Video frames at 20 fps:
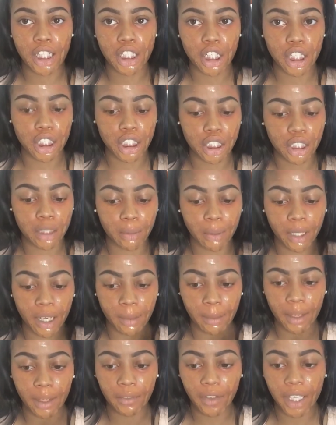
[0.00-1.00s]
that I just
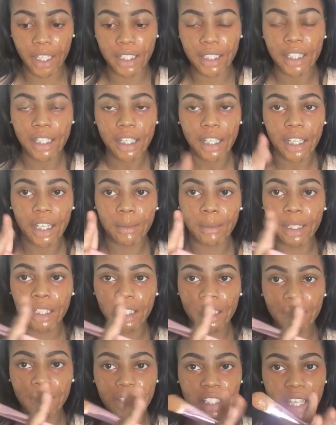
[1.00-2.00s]
put on my face. I'm
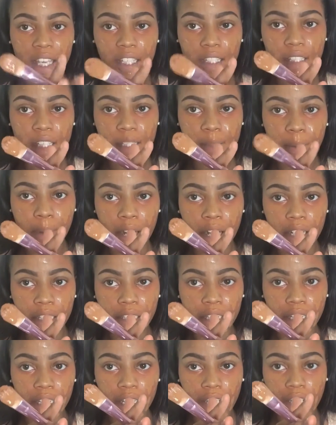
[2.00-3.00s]
going to leave this excess
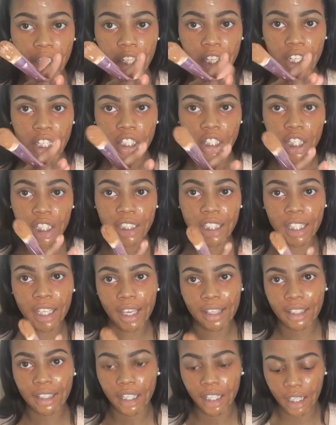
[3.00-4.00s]
product on here just
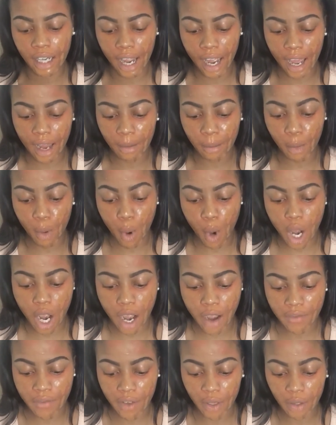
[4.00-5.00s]
in case I need to add more